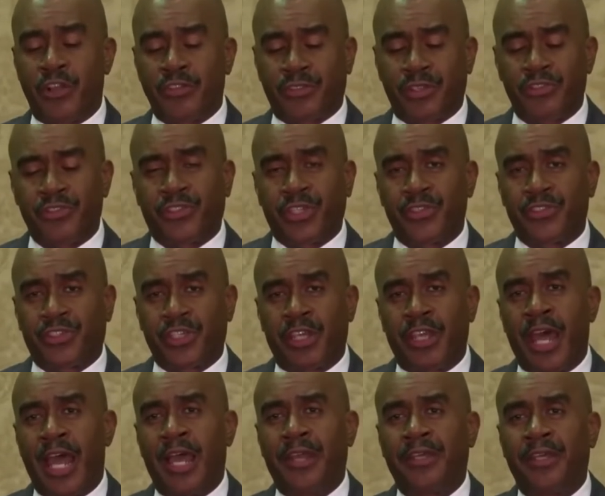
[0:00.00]
church in
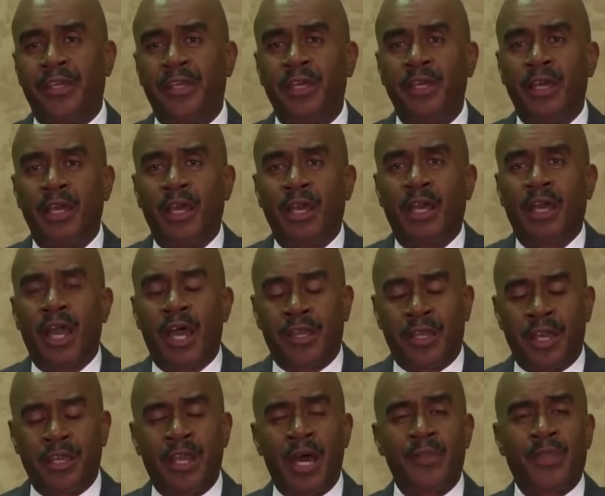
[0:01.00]
Cincinnati,
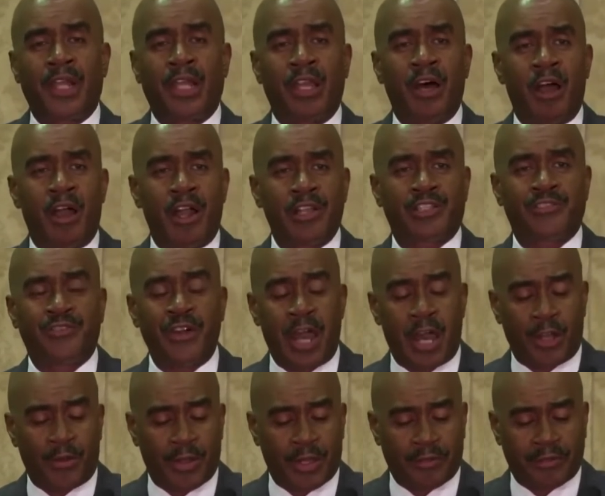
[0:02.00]
and another large
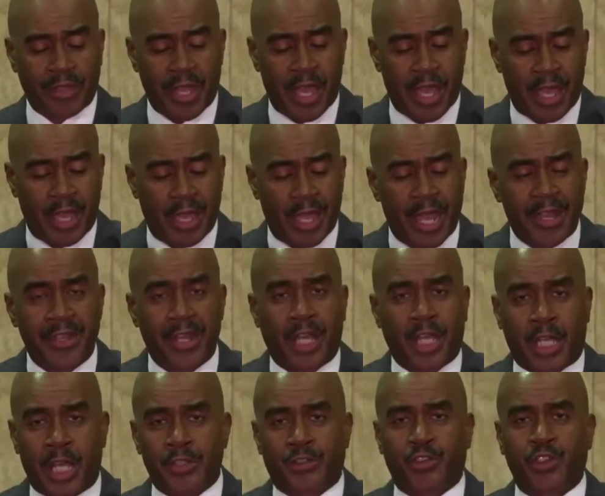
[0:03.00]
following there in the
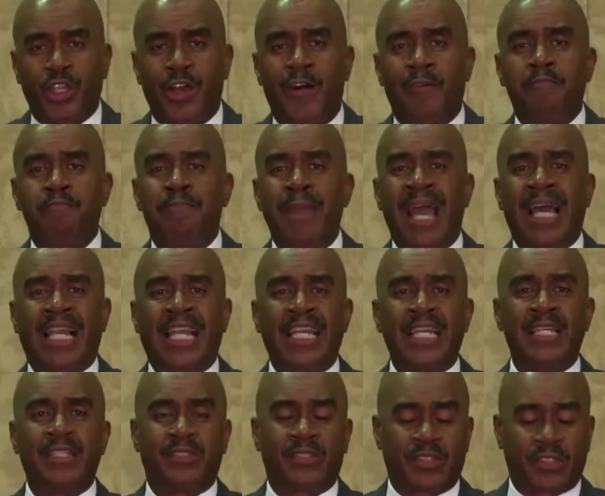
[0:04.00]
country of
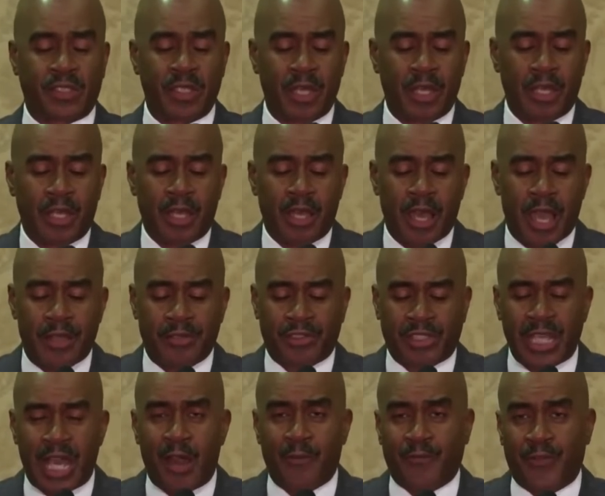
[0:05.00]
Belize in
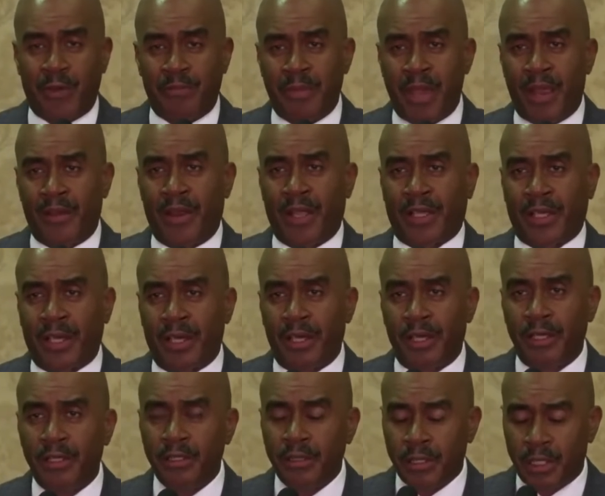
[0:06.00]
South America.
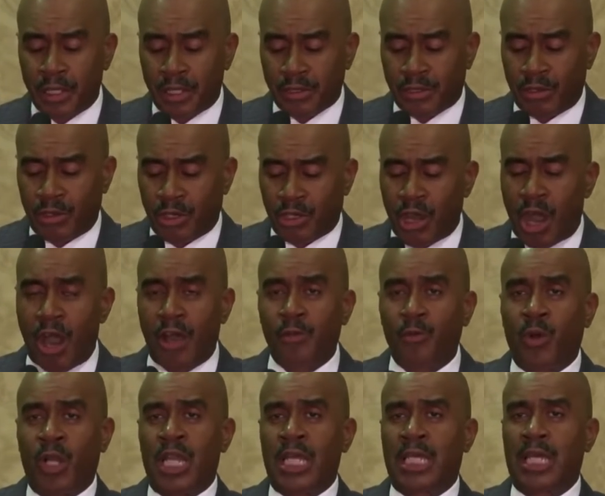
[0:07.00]
So God
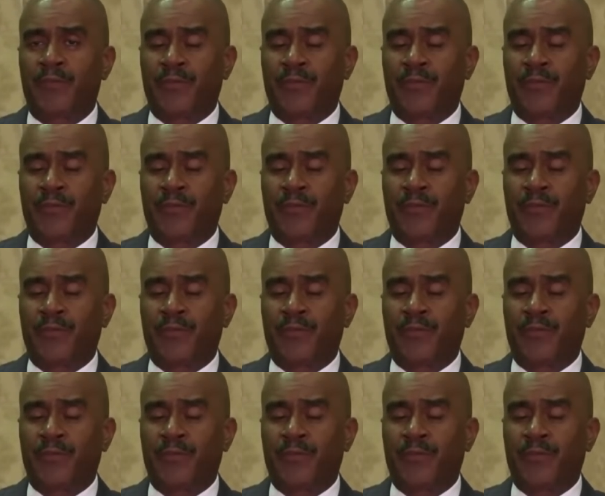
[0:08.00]
willing,